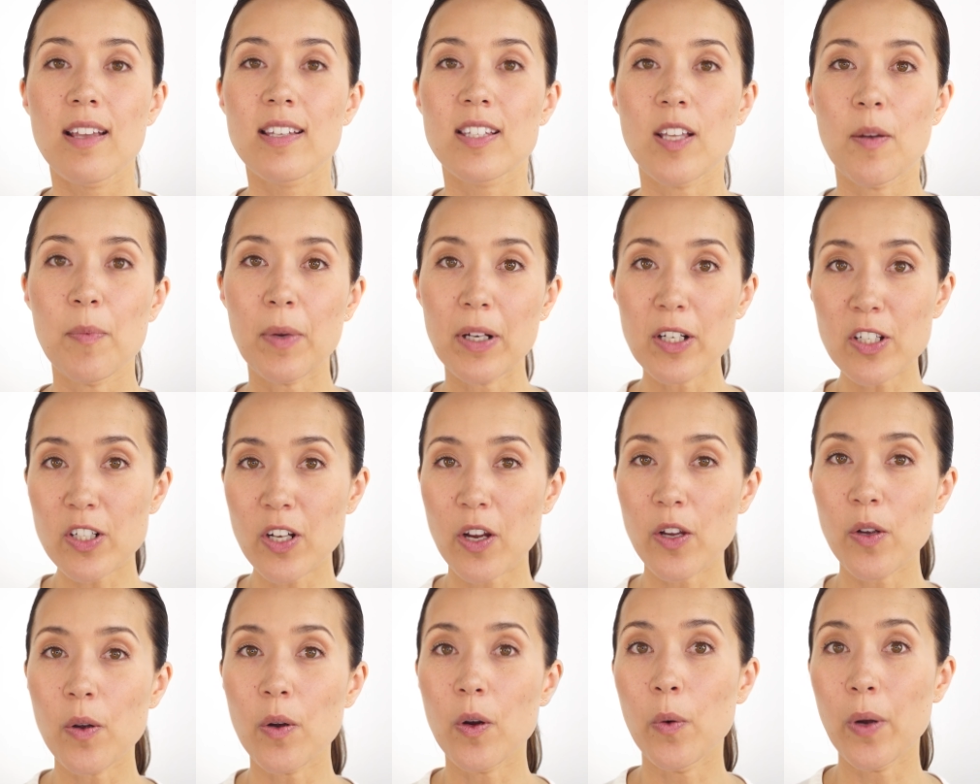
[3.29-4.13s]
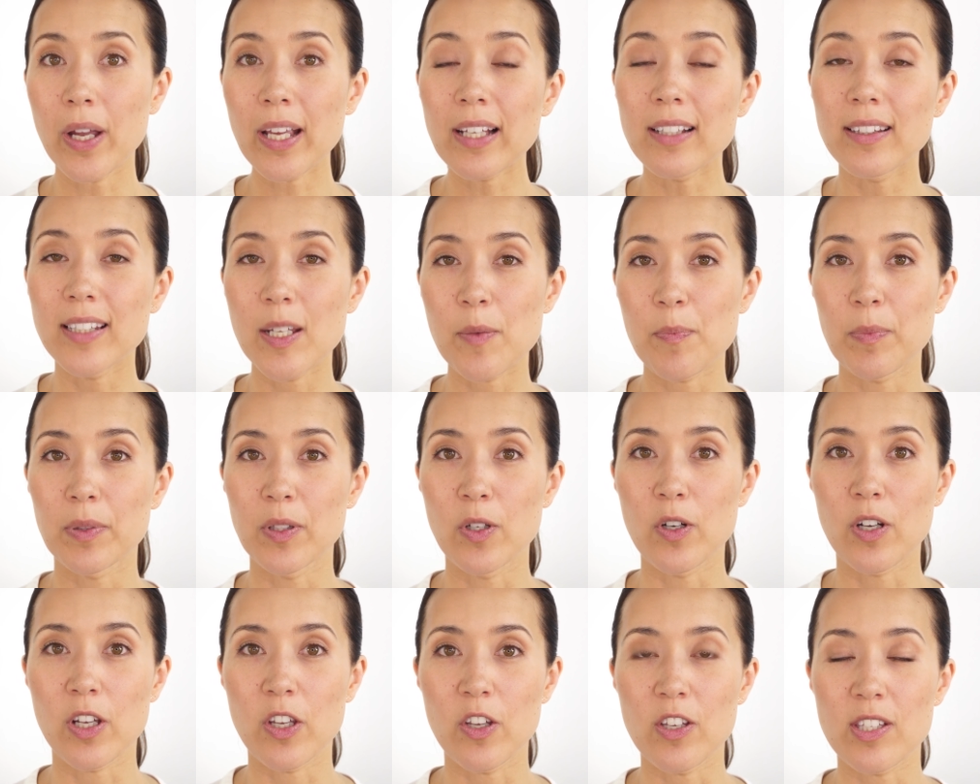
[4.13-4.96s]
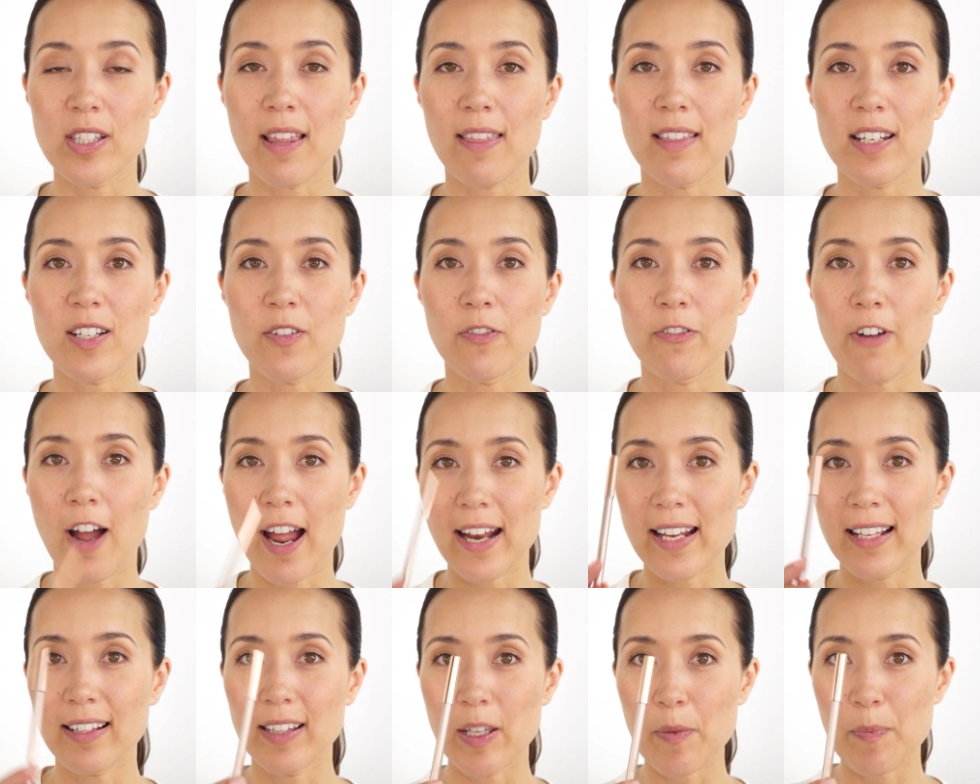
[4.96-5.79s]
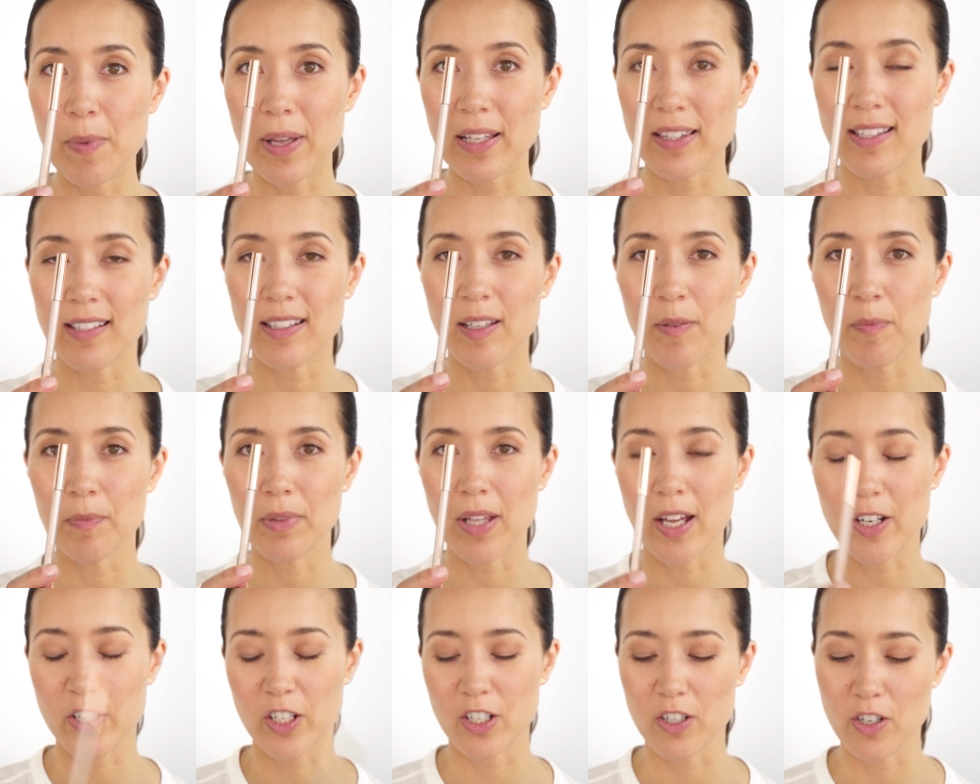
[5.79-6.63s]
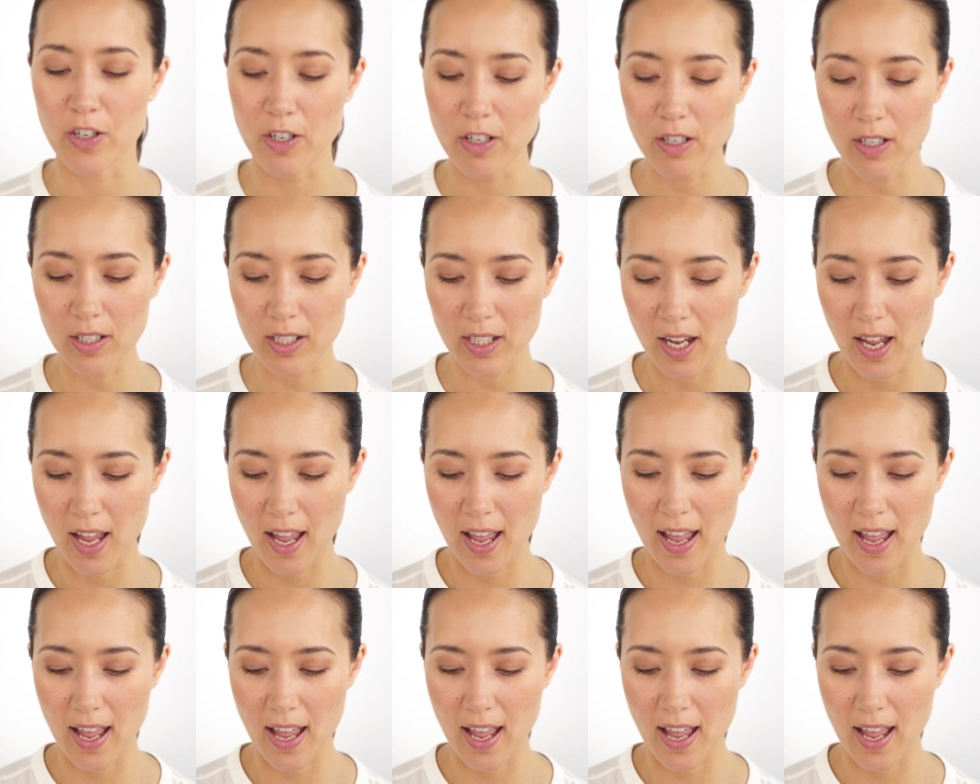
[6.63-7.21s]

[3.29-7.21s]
So I'm going to show you a quick lip look using the defining lip pencil in Blush Nude,